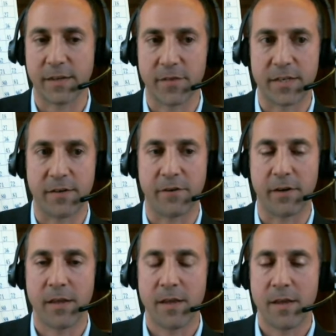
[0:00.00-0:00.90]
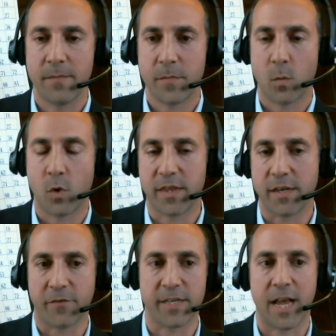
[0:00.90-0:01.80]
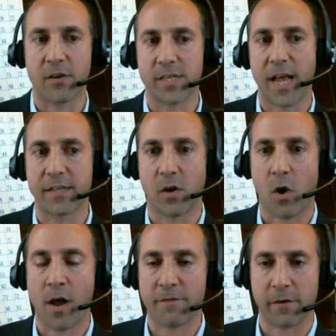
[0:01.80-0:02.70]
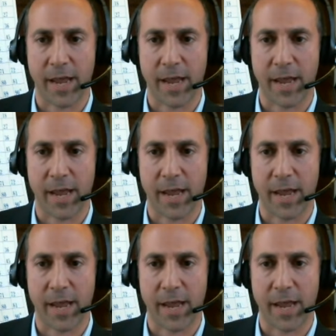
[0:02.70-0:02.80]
of the different what the different towns had to offer.